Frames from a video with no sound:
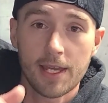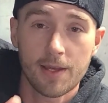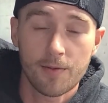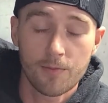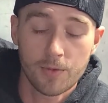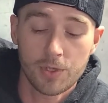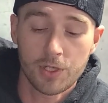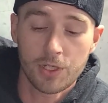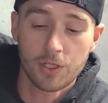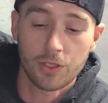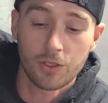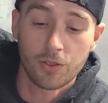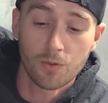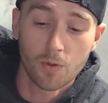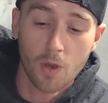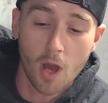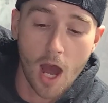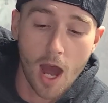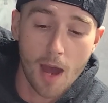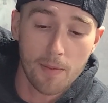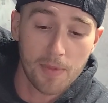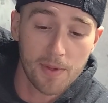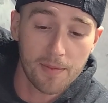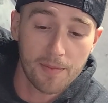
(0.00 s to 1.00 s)
And when you
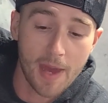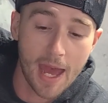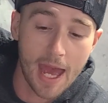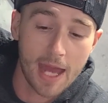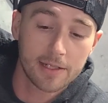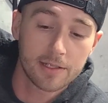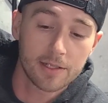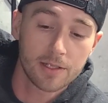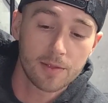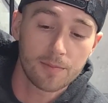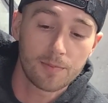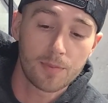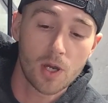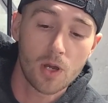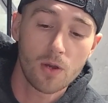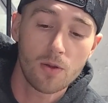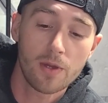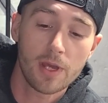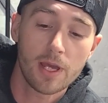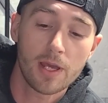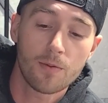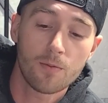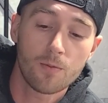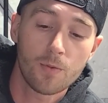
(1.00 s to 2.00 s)
hop it back to the
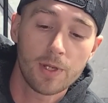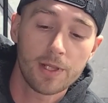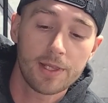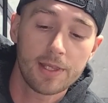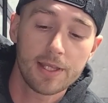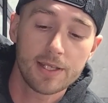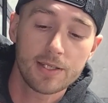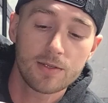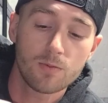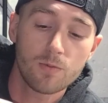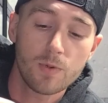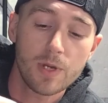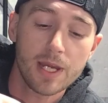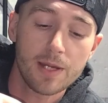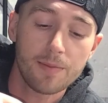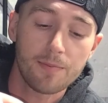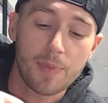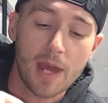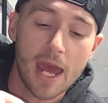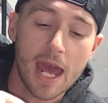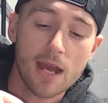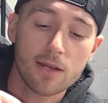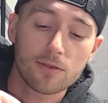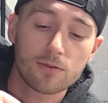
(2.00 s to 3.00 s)
boat, and with this weed
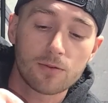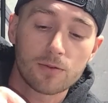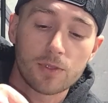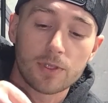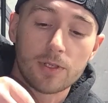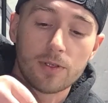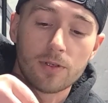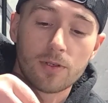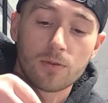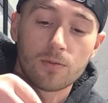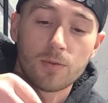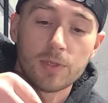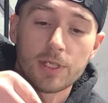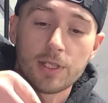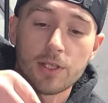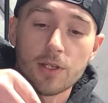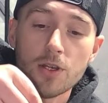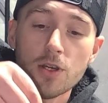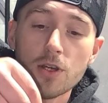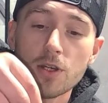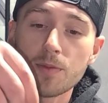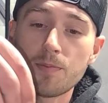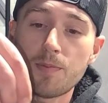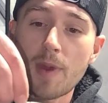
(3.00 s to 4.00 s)
backward, or with the
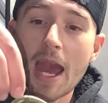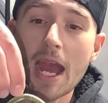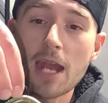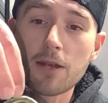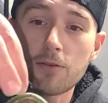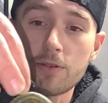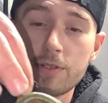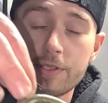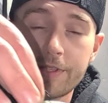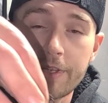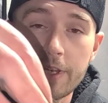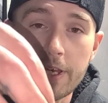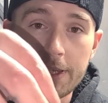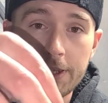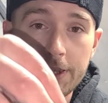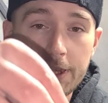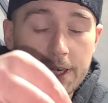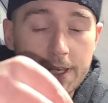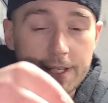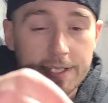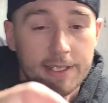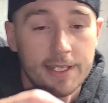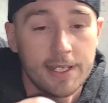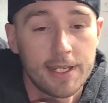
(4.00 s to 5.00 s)
hook backwards like
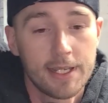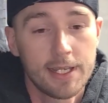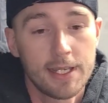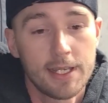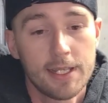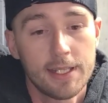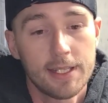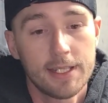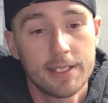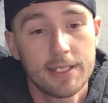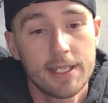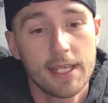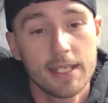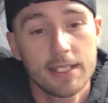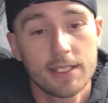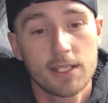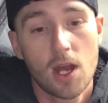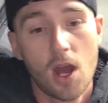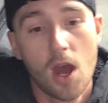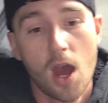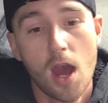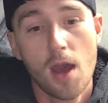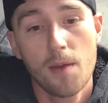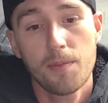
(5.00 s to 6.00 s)
this thing's
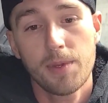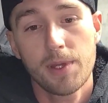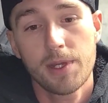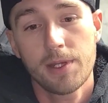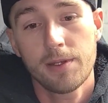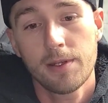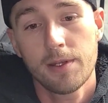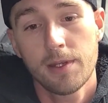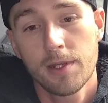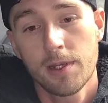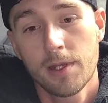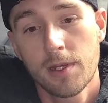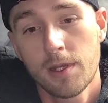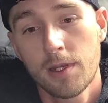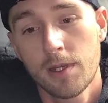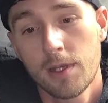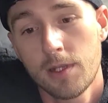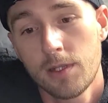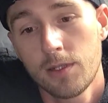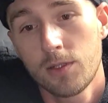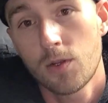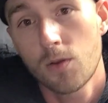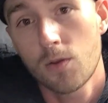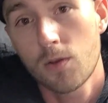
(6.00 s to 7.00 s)
hopping
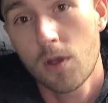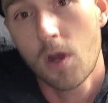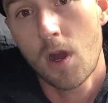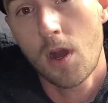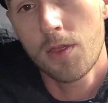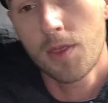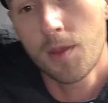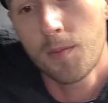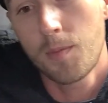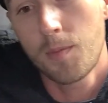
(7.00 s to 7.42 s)
on the